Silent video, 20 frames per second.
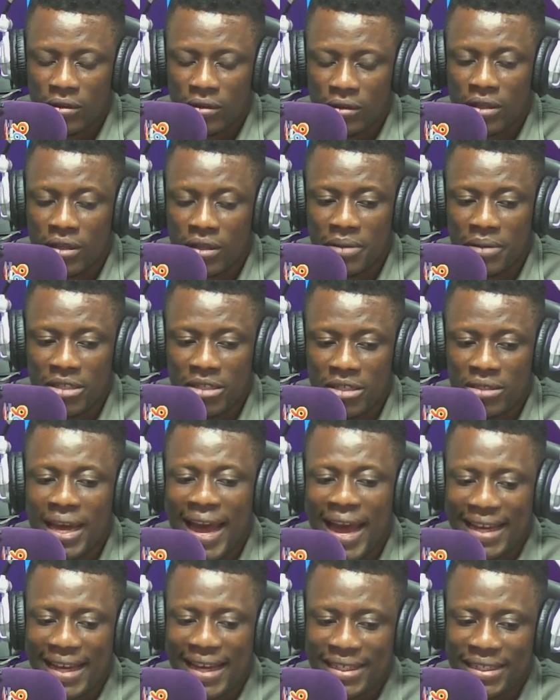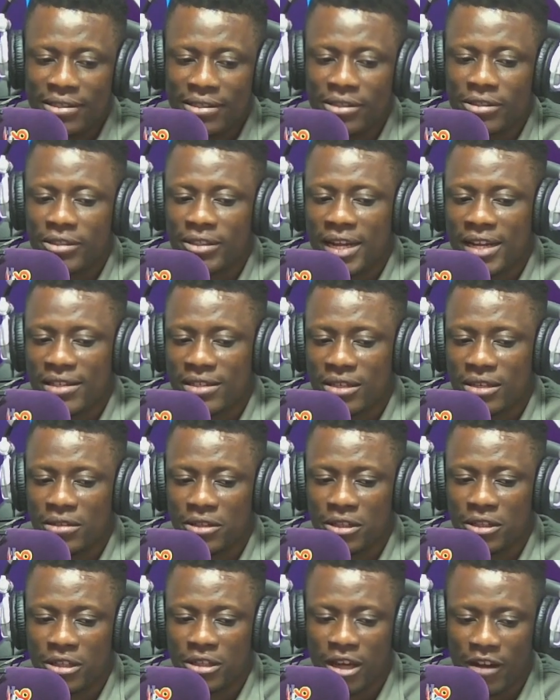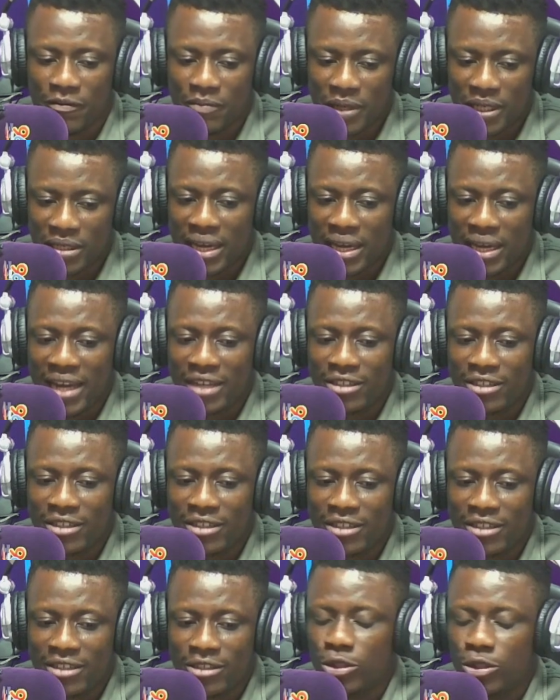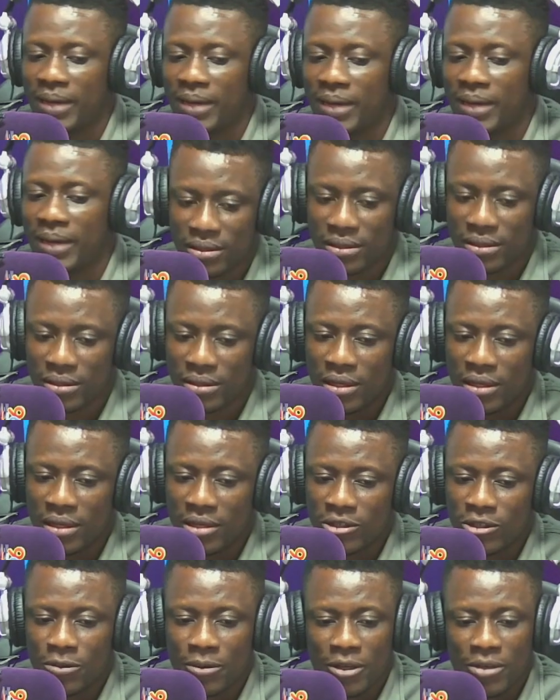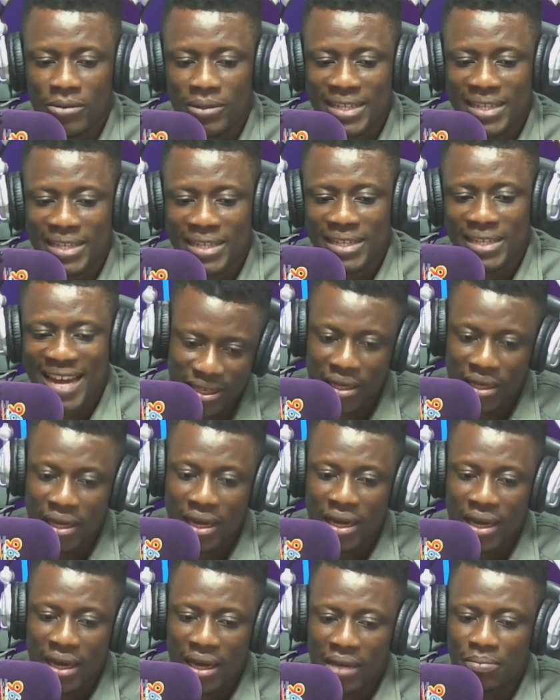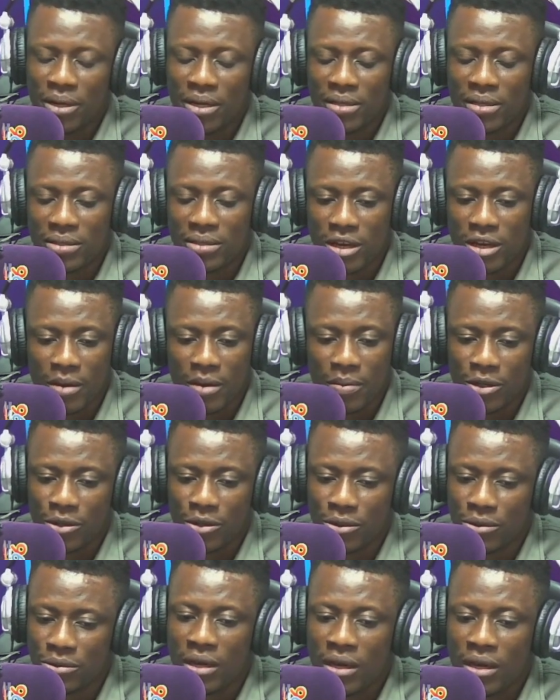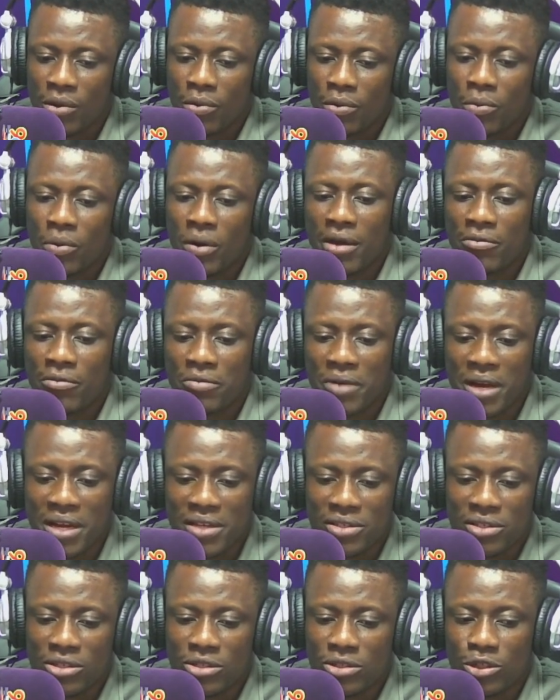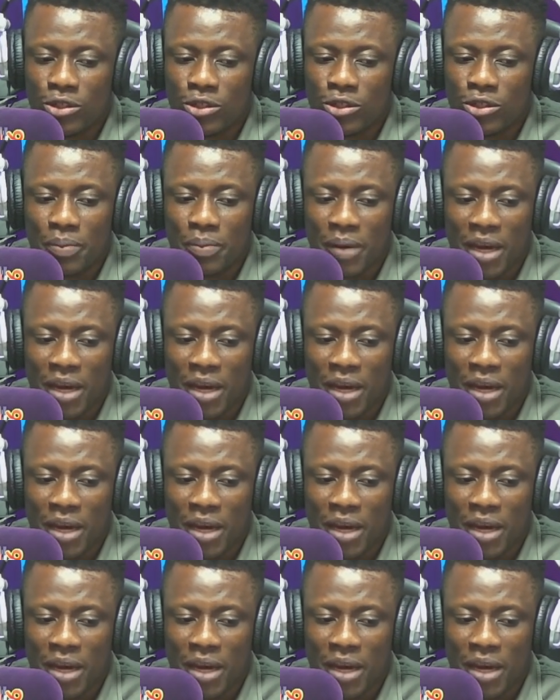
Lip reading: The minister added that the government had concluded plans to build taxi and bus terminals where residents could